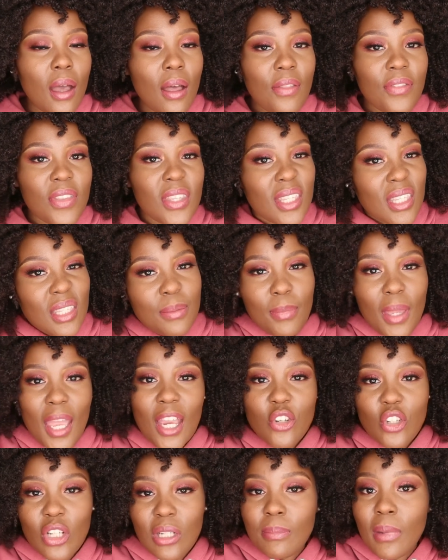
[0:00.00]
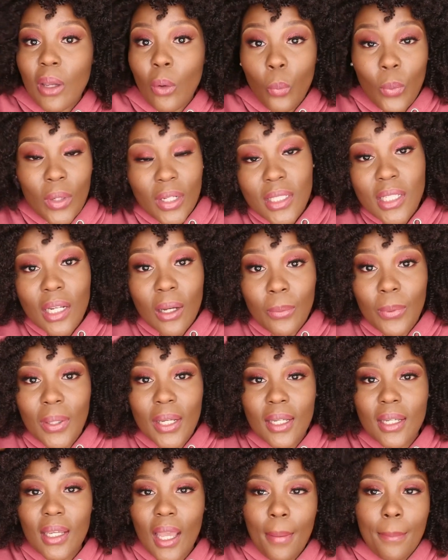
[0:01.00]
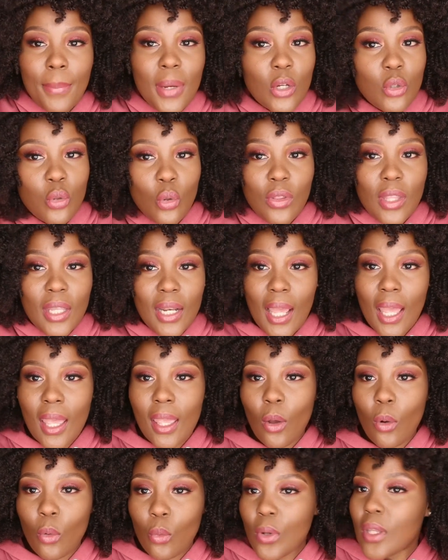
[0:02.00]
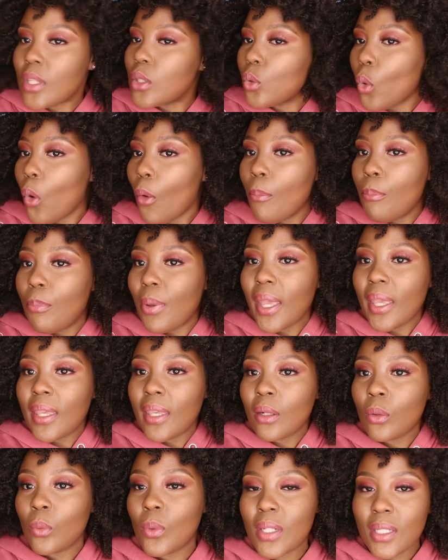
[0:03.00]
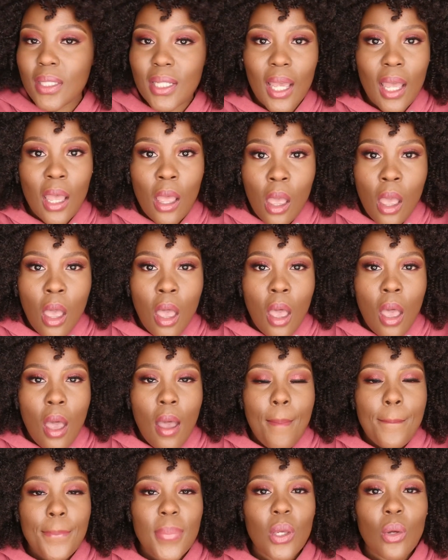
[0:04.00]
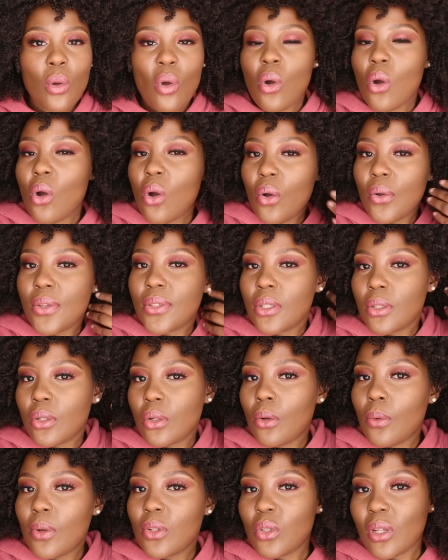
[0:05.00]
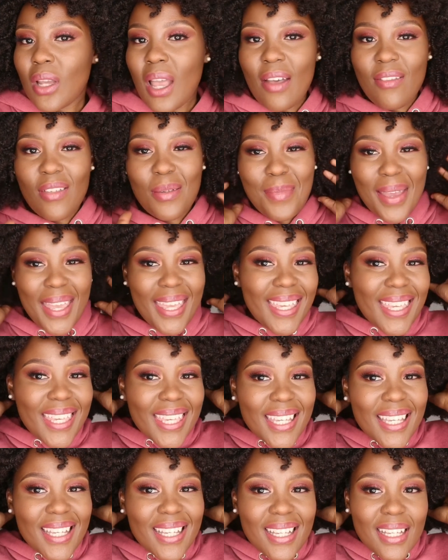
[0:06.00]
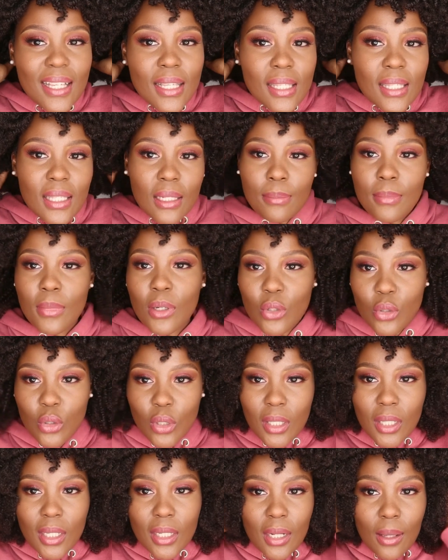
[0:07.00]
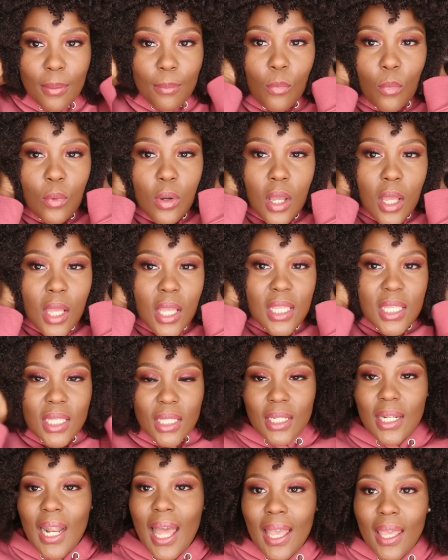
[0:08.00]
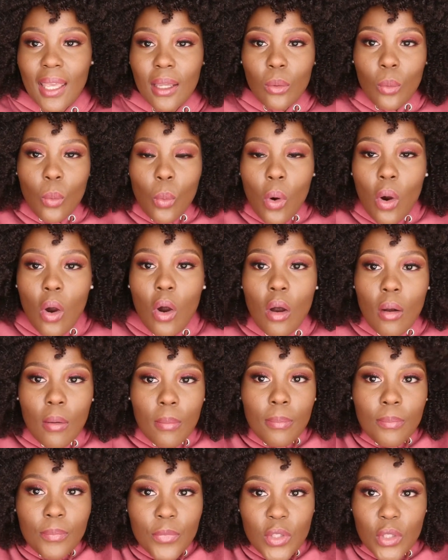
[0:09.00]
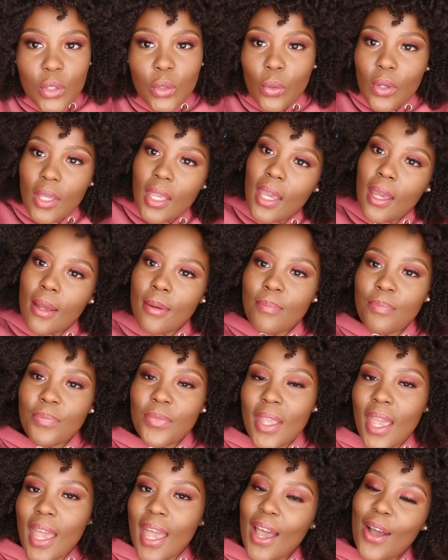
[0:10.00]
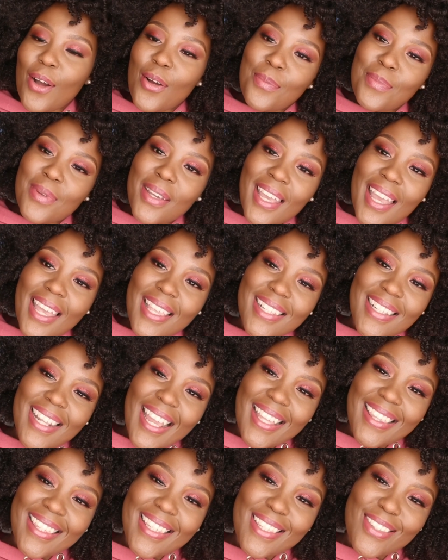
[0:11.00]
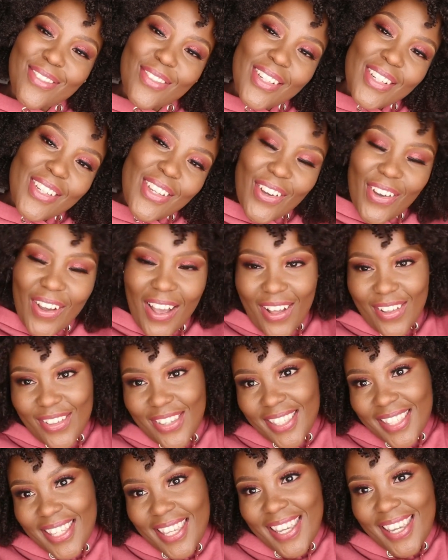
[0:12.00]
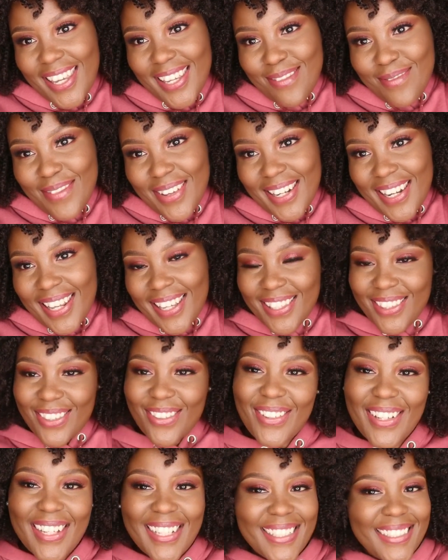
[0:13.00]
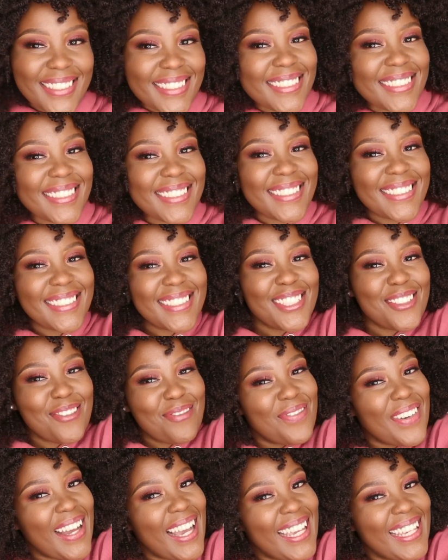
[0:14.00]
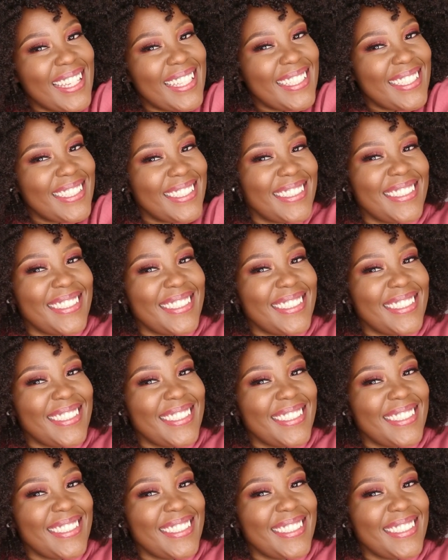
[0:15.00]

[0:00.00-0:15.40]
this is actually my winter wig. I make sure that I always go big in winter because, you know, I want to cover my ears and make sure that I'm snug and warm. So yeah, I hope you guys like this video. I'll see you in my next one. Bye.